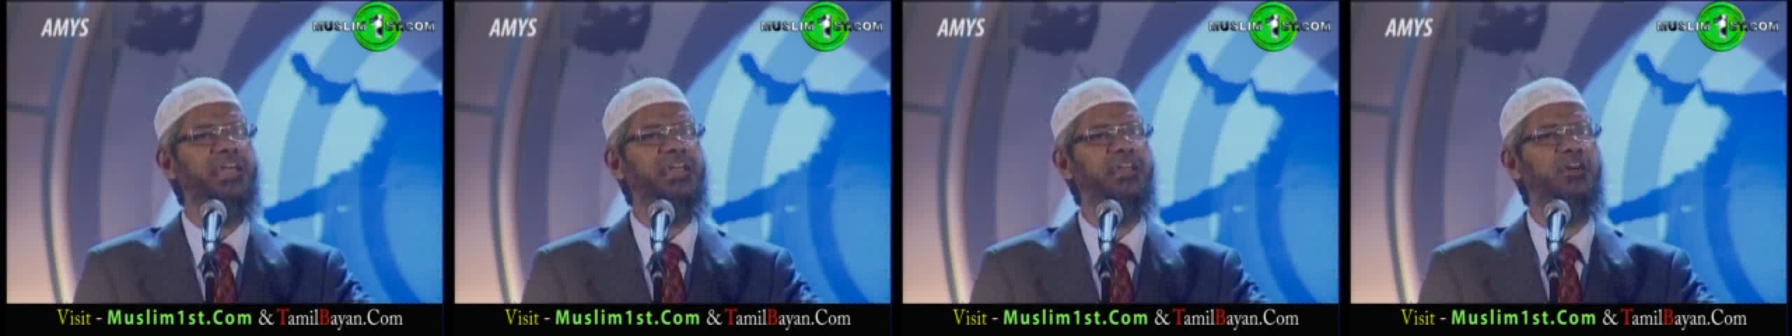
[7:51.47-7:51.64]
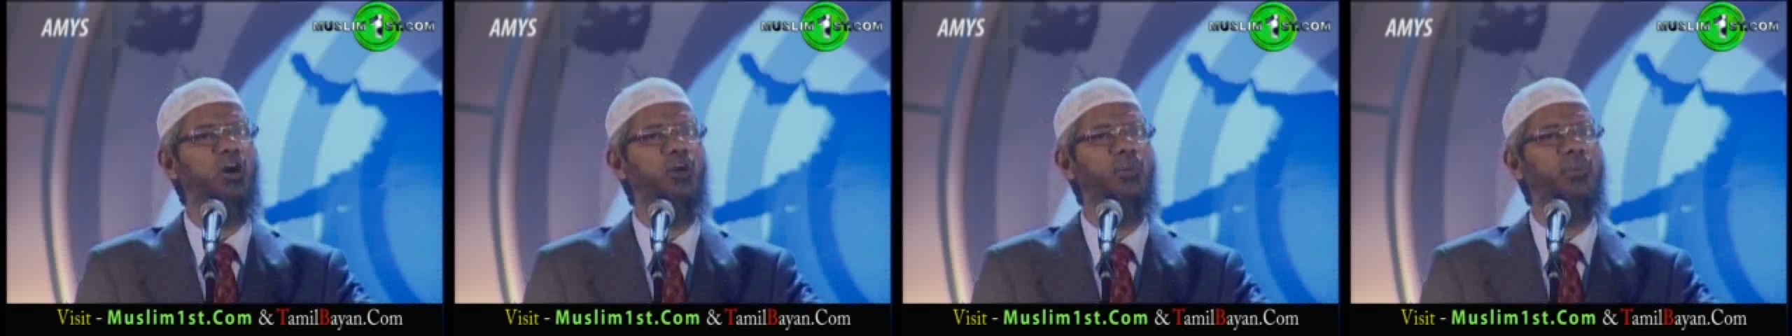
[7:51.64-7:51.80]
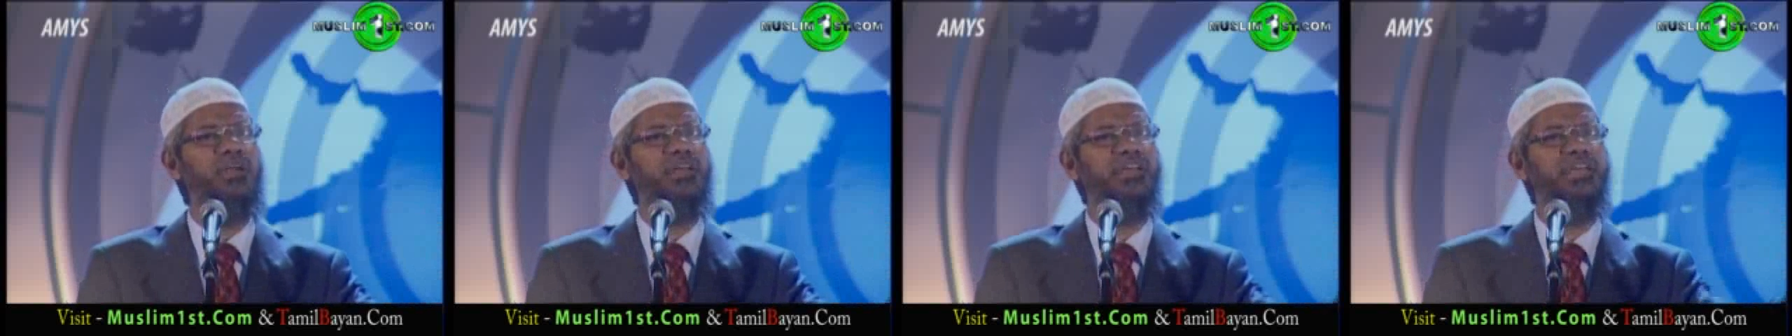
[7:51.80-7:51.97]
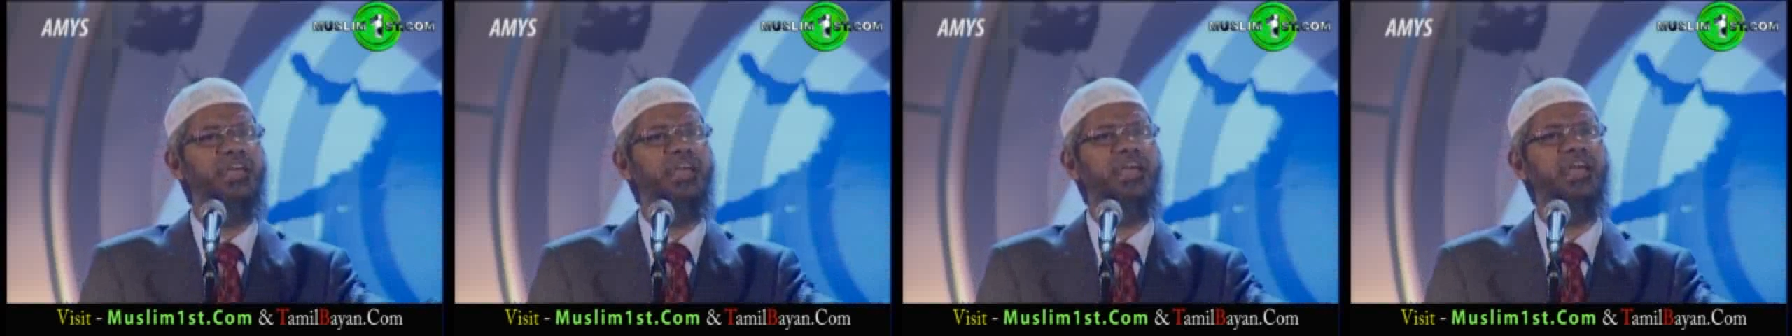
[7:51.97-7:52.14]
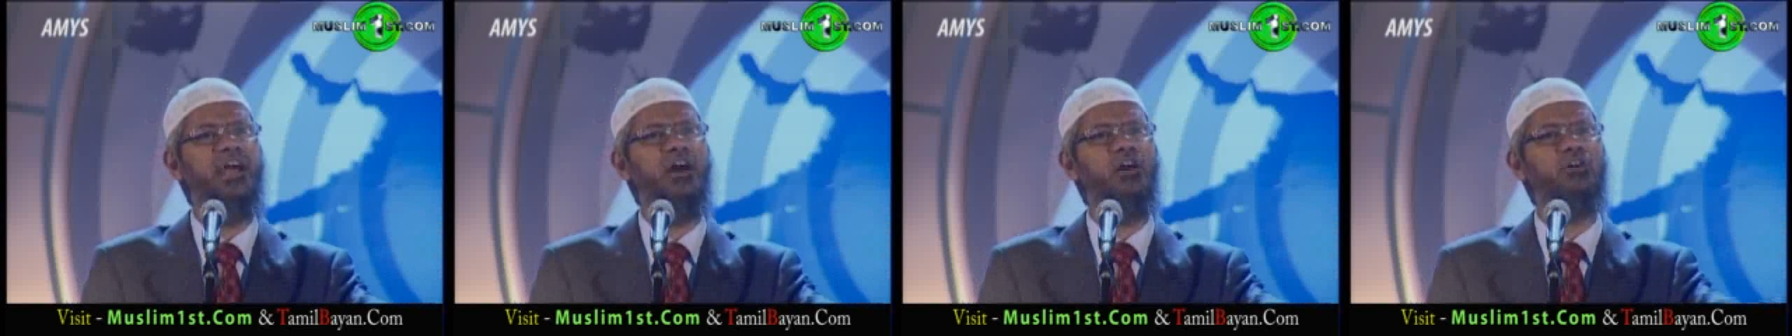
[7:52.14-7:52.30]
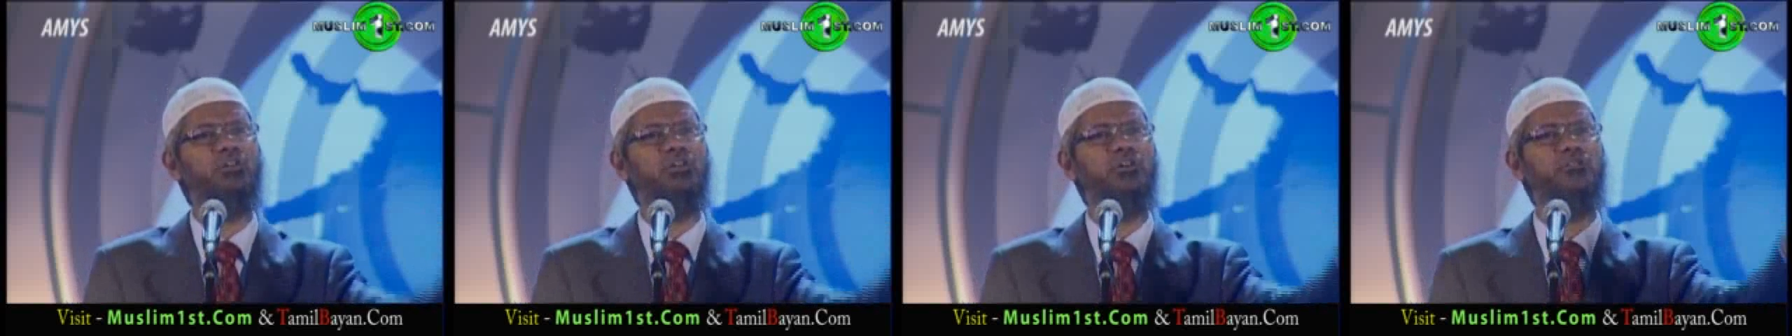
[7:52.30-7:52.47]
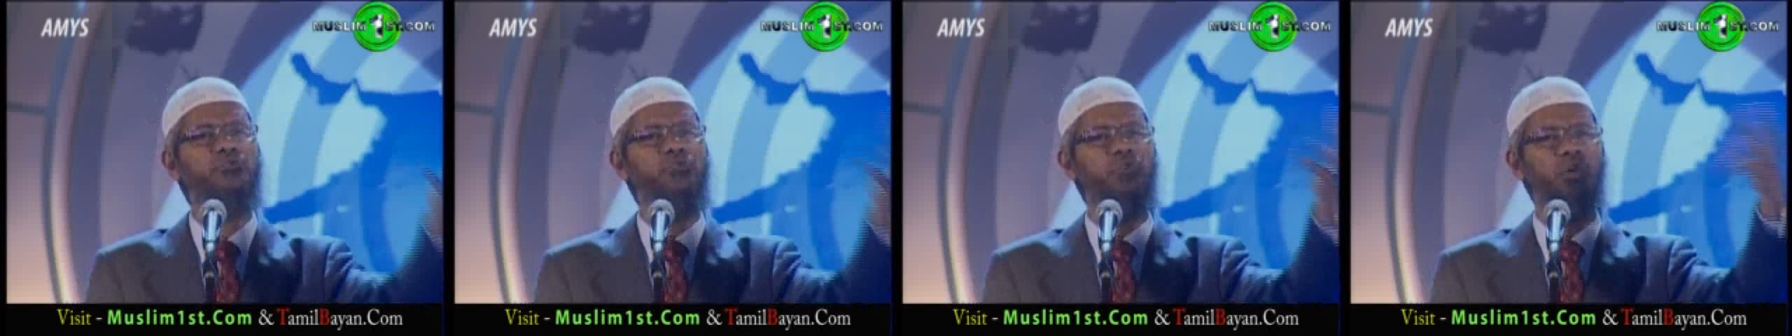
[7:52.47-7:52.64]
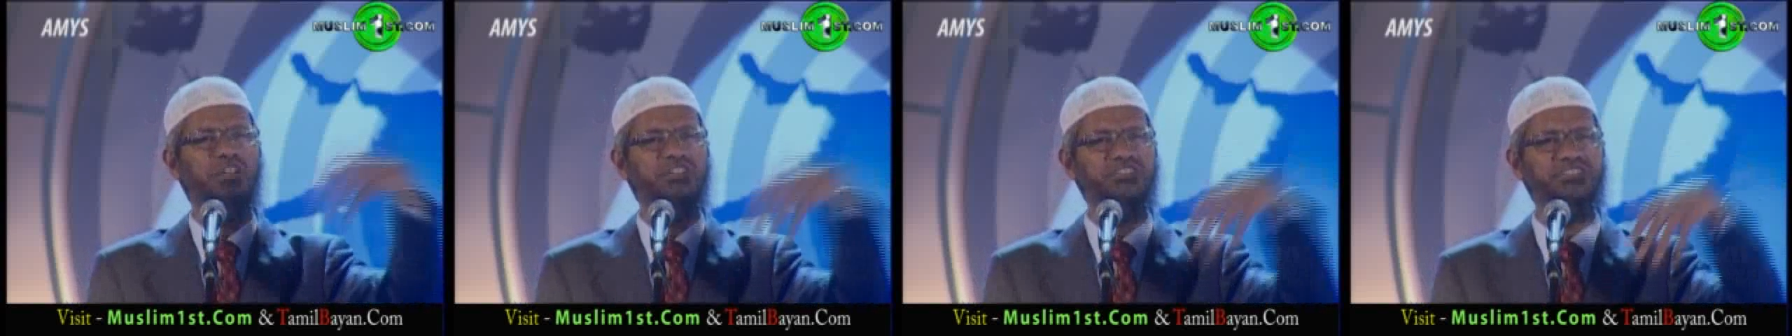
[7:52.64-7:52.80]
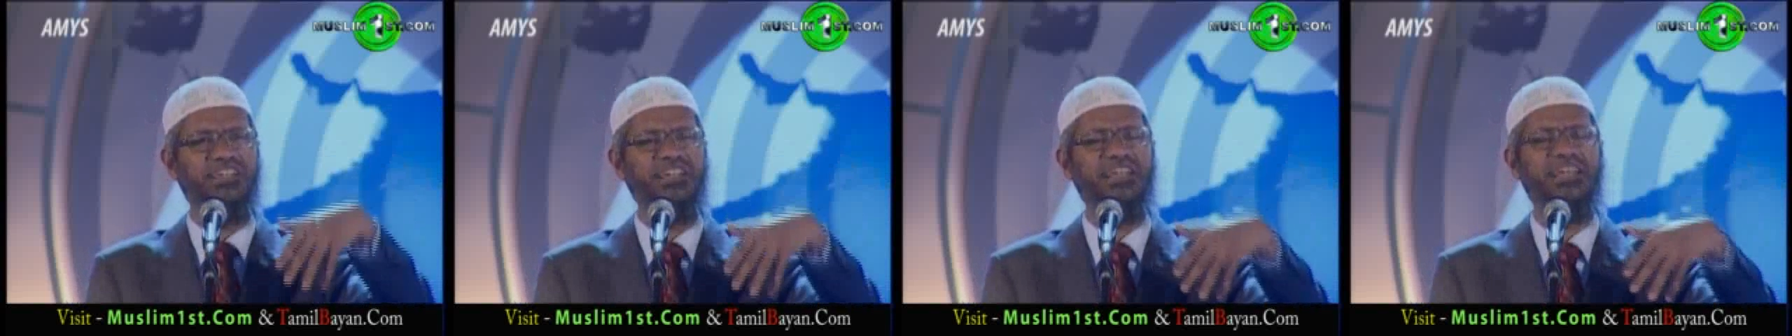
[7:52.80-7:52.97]
the American government kicked him
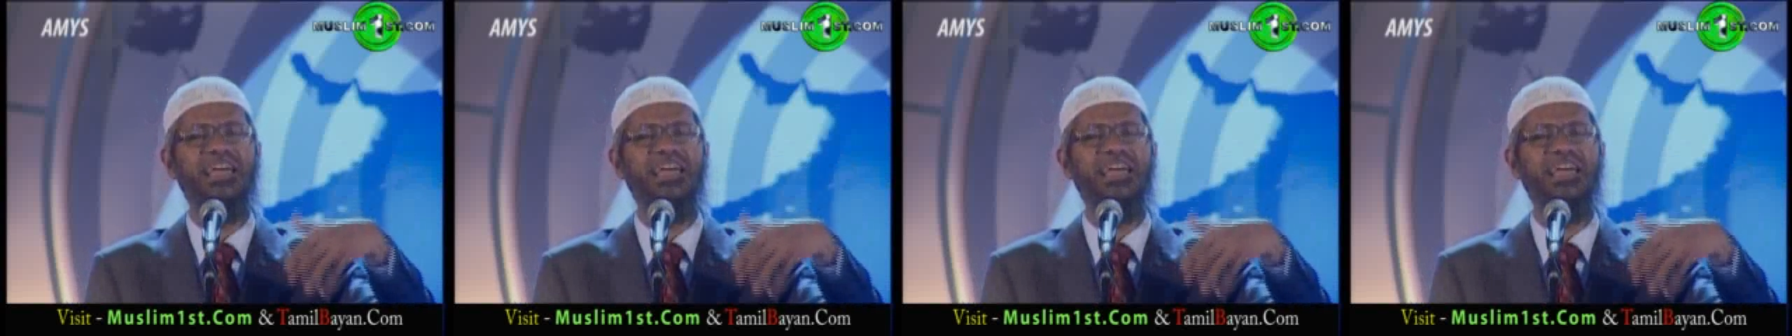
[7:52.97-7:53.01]
out of